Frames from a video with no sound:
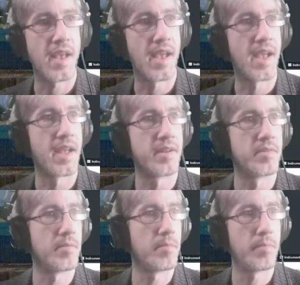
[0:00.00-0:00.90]

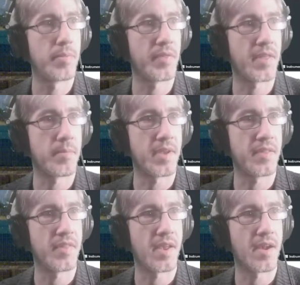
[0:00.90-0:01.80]
and put them
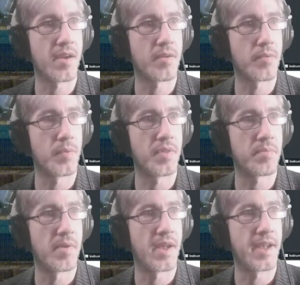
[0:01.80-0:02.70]
in there with
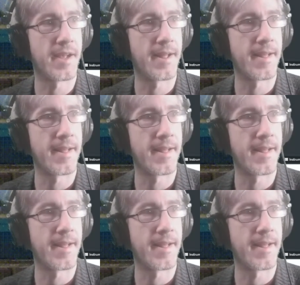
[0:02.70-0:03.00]
my,